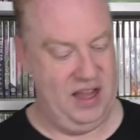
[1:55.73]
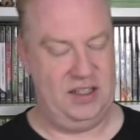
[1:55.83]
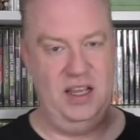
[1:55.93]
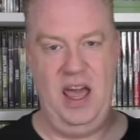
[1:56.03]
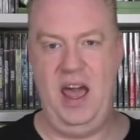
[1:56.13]

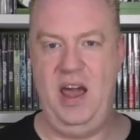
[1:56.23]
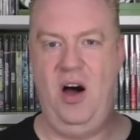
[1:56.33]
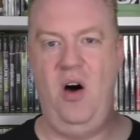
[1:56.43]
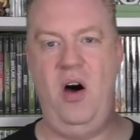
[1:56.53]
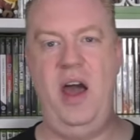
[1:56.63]
So yeah,
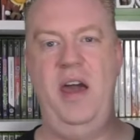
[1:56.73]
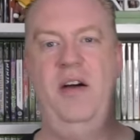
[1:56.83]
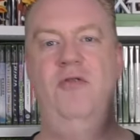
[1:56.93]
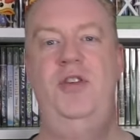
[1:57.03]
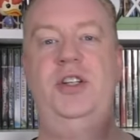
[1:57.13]
I
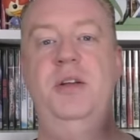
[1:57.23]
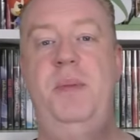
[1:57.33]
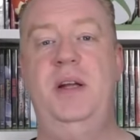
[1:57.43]
originally